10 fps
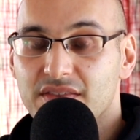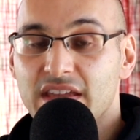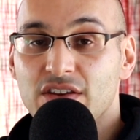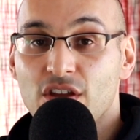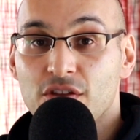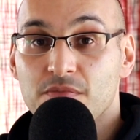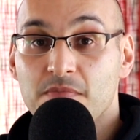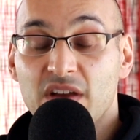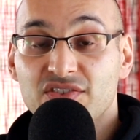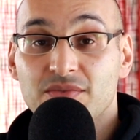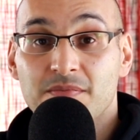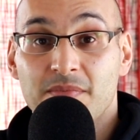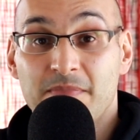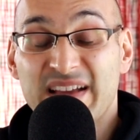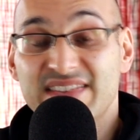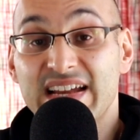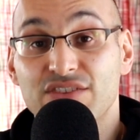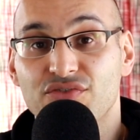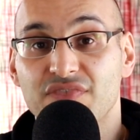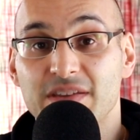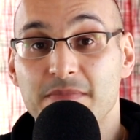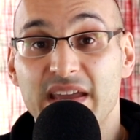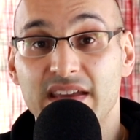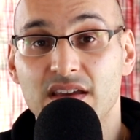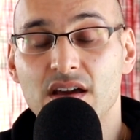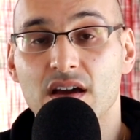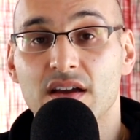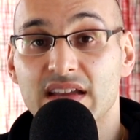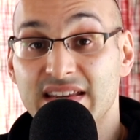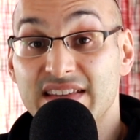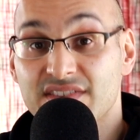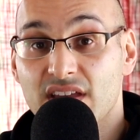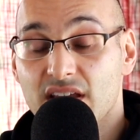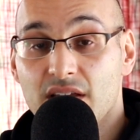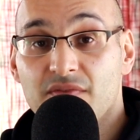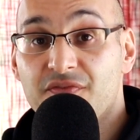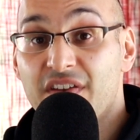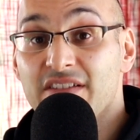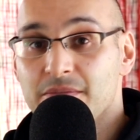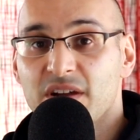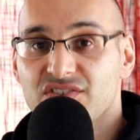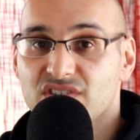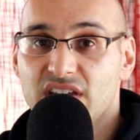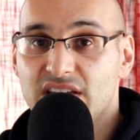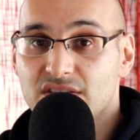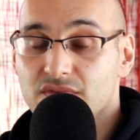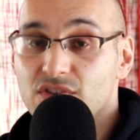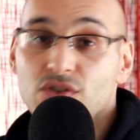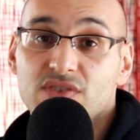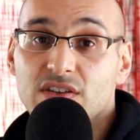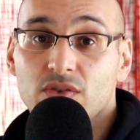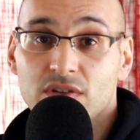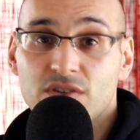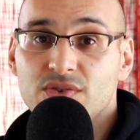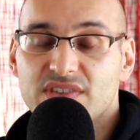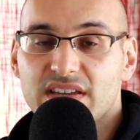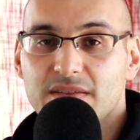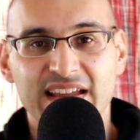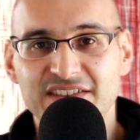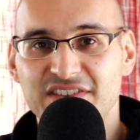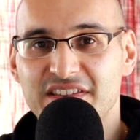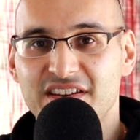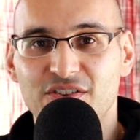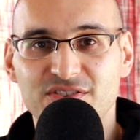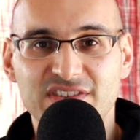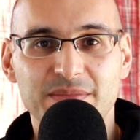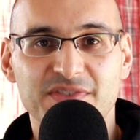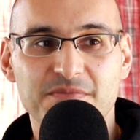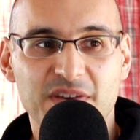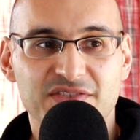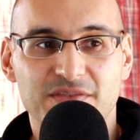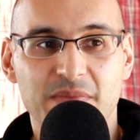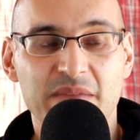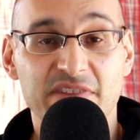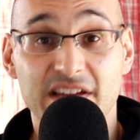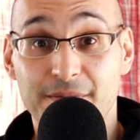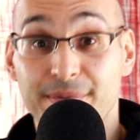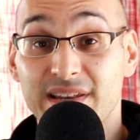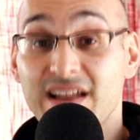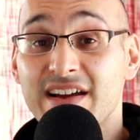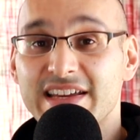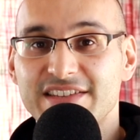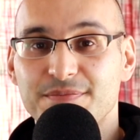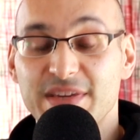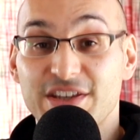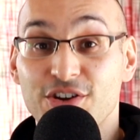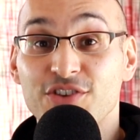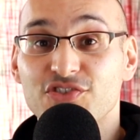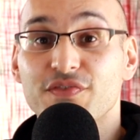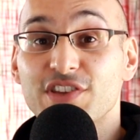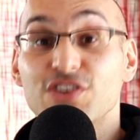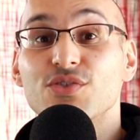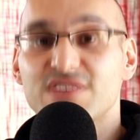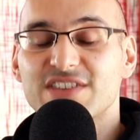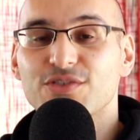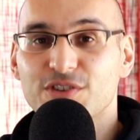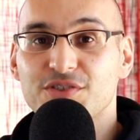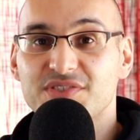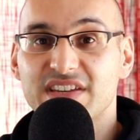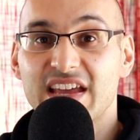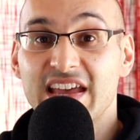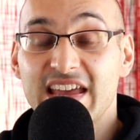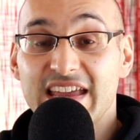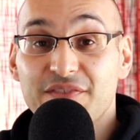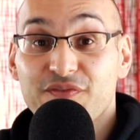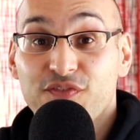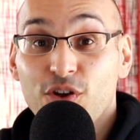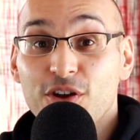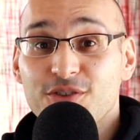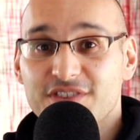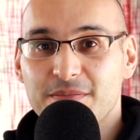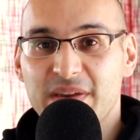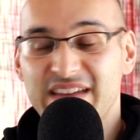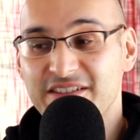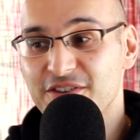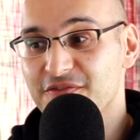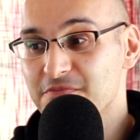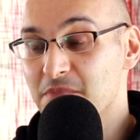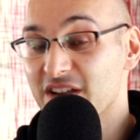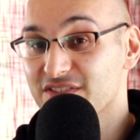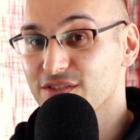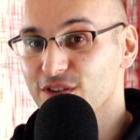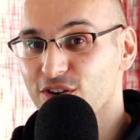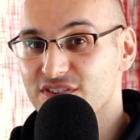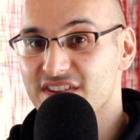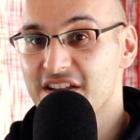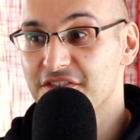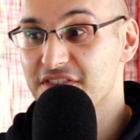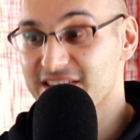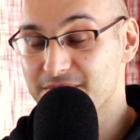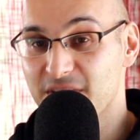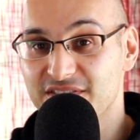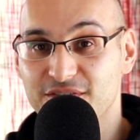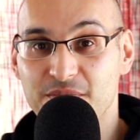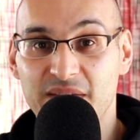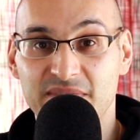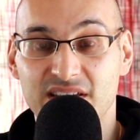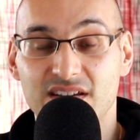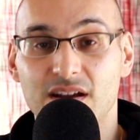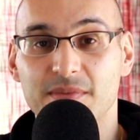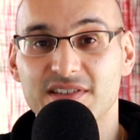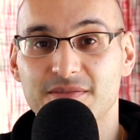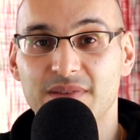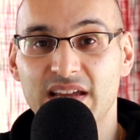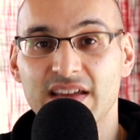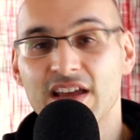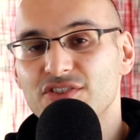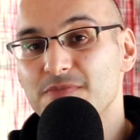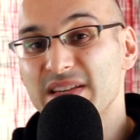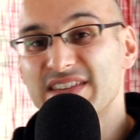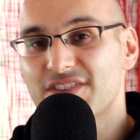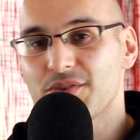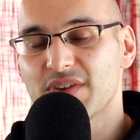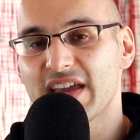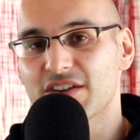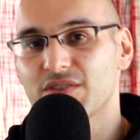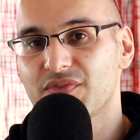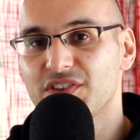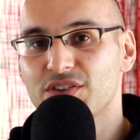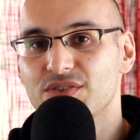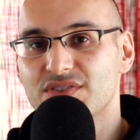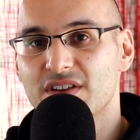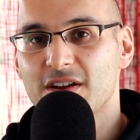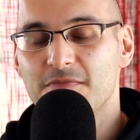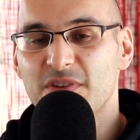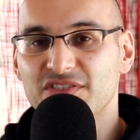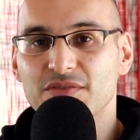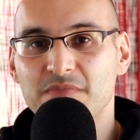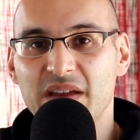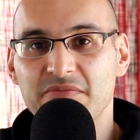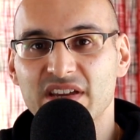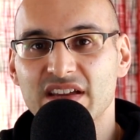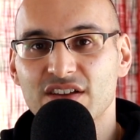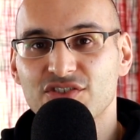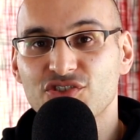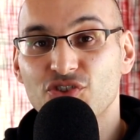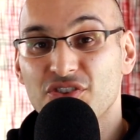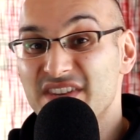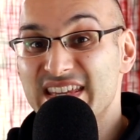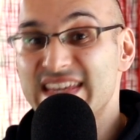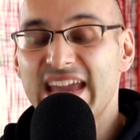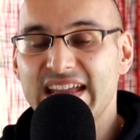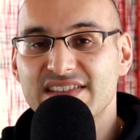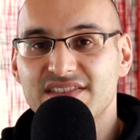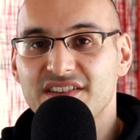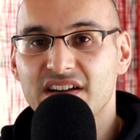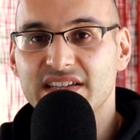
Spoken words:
then muscle mass atrophy may occur. It is very much a case of use it or lose it. And actually, the concept of muscle memory applies because of the use it or lose it. It follows a period of muscle loss that this muscle memory can come into play. So please don't get confused. Muscle memory does not negate the